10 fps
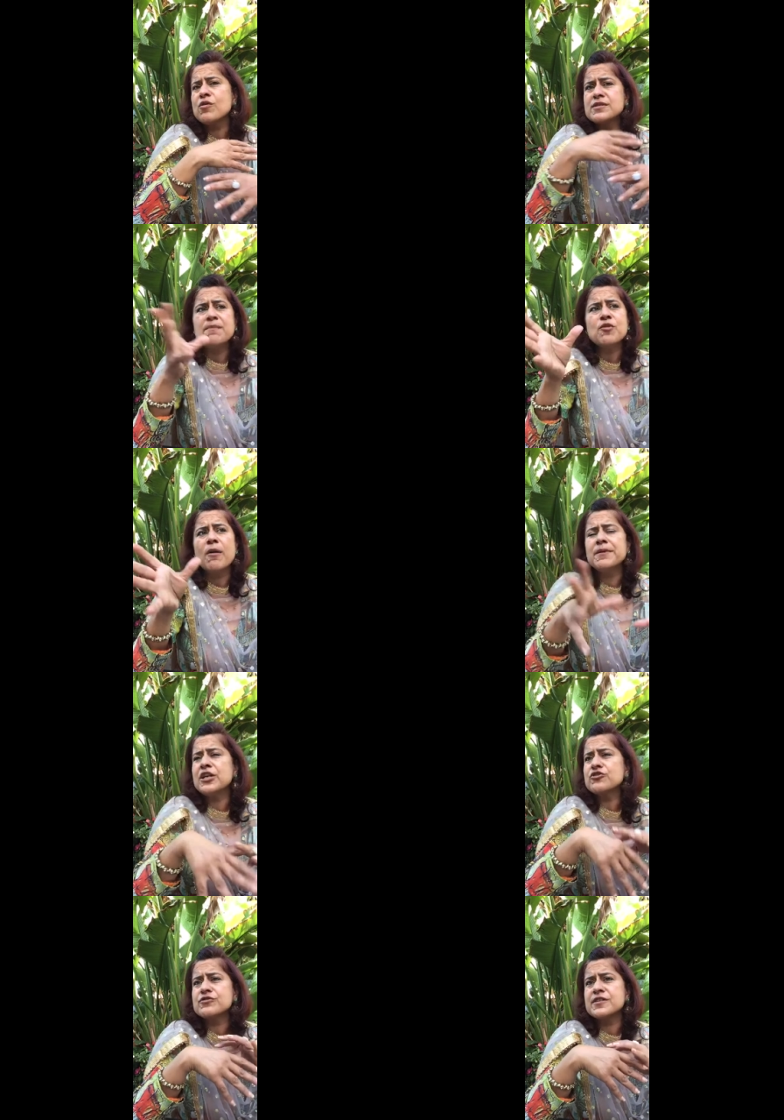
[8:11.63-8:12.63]
some
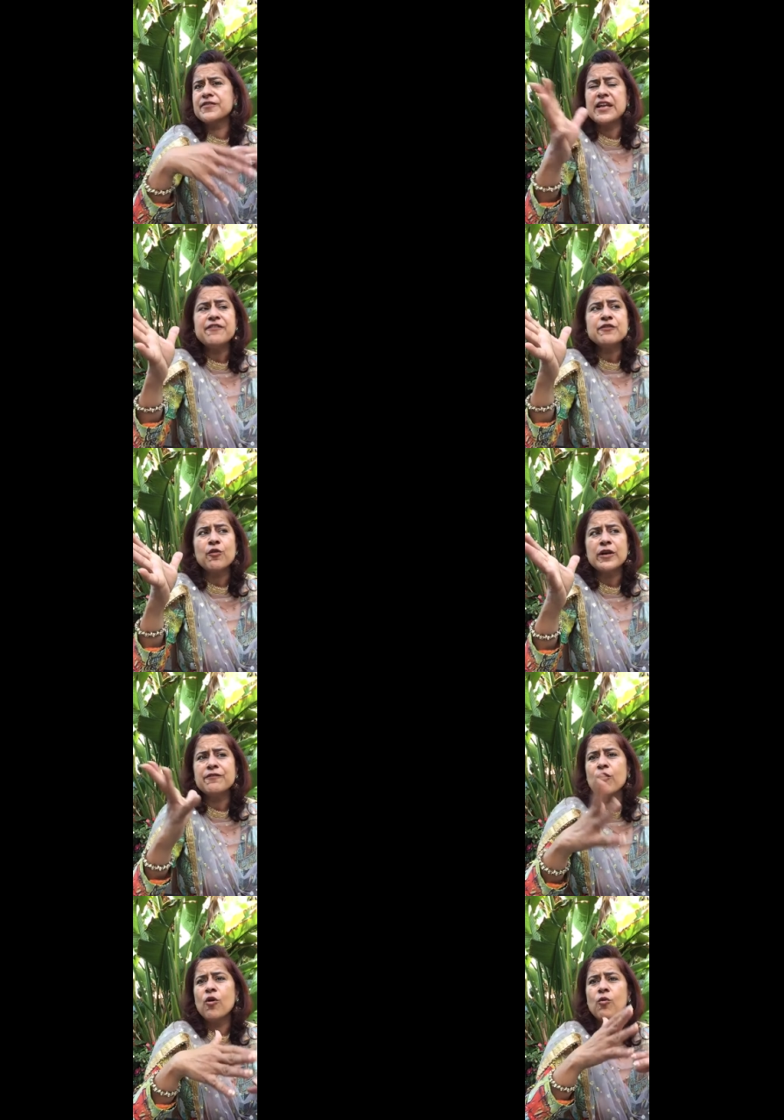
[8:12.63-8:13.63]
combinations of
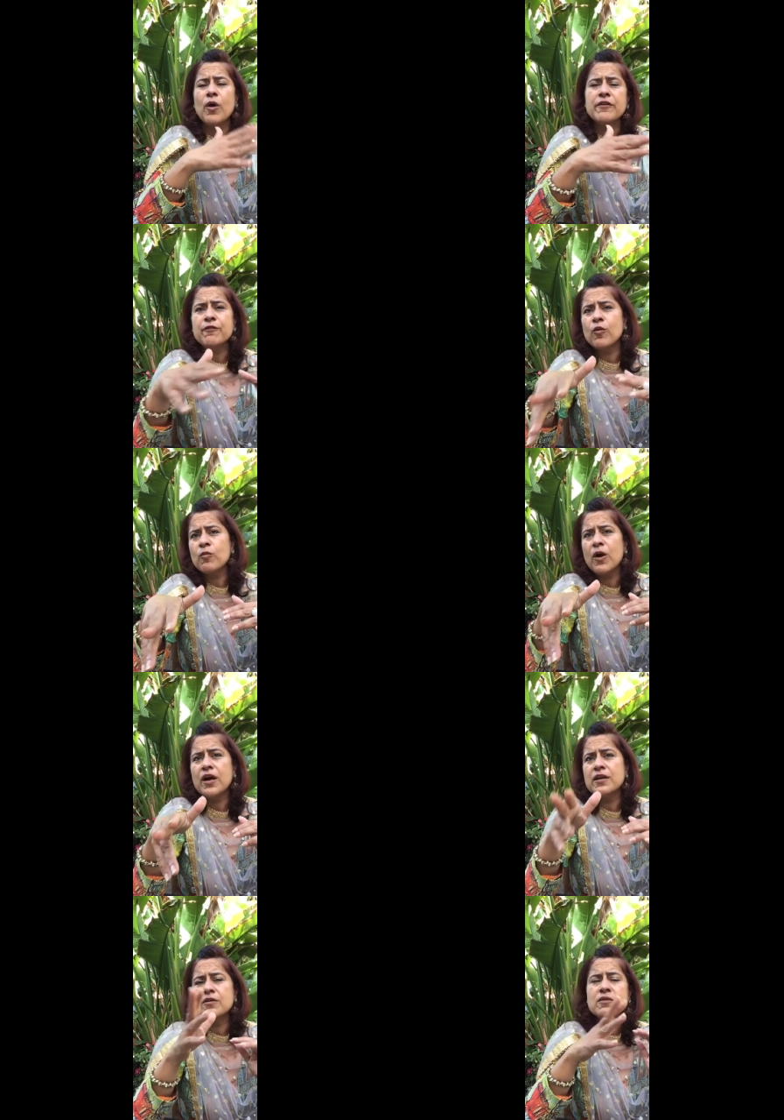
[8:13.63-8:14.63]
1144,
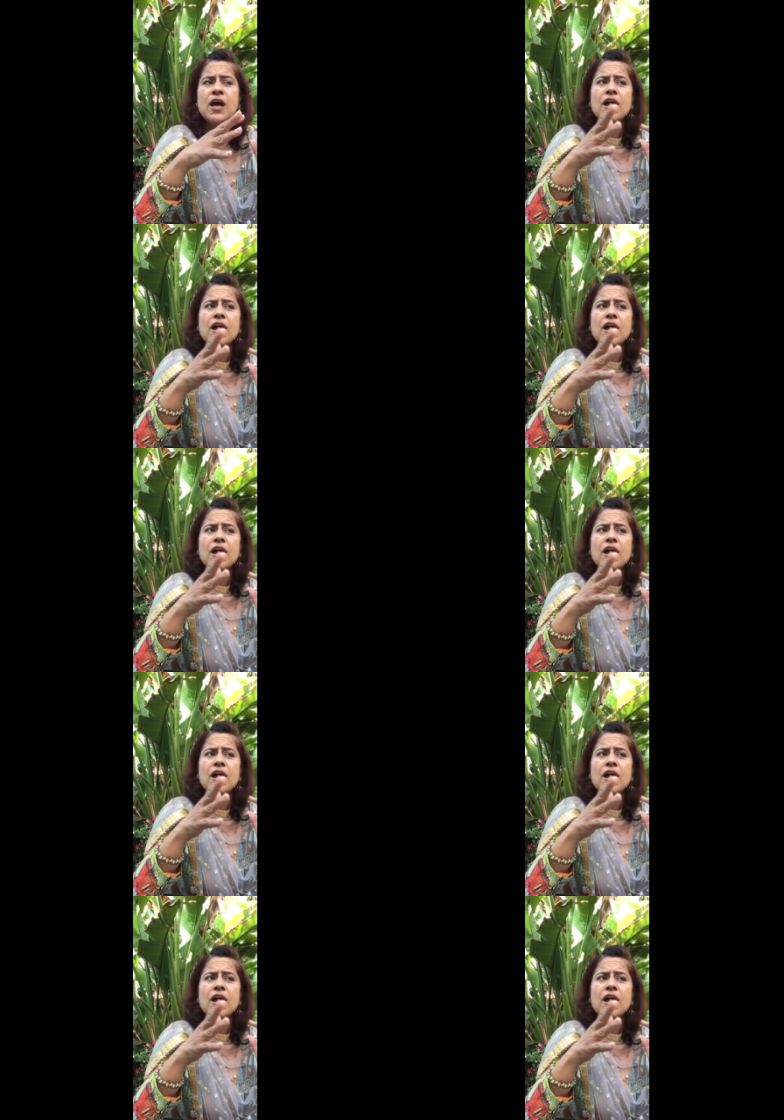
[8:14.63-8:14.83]
141,